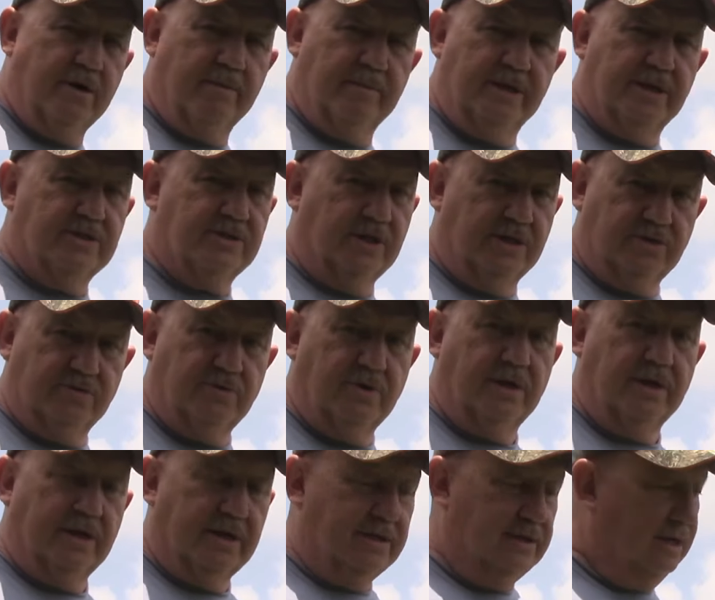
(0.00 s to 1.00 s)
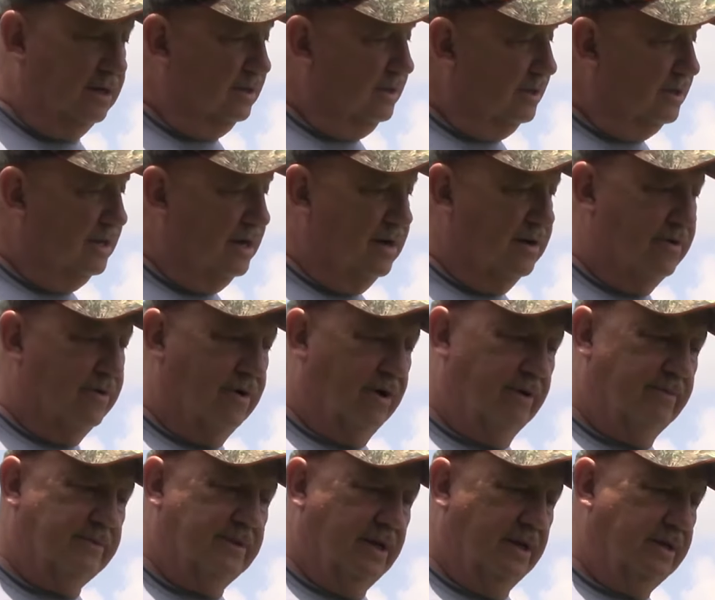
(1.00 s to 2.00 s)
I mean, this thing's really a good deer draw,
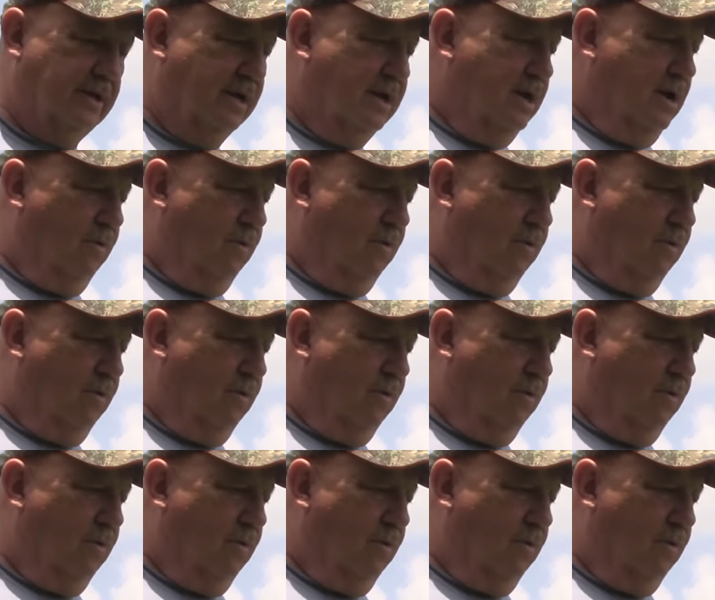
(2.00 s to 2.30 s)
I'm telling you.